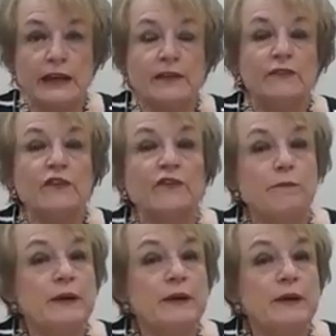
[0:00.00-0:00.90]
If there have
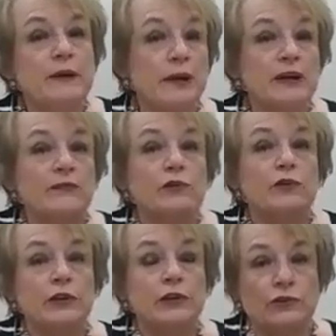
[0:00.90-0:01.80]
been outbreaks, they're
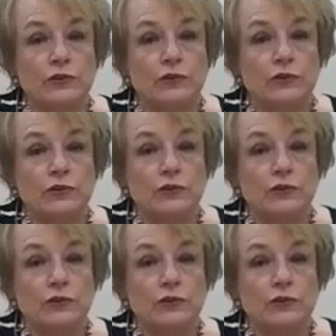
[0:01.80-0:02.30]
going to do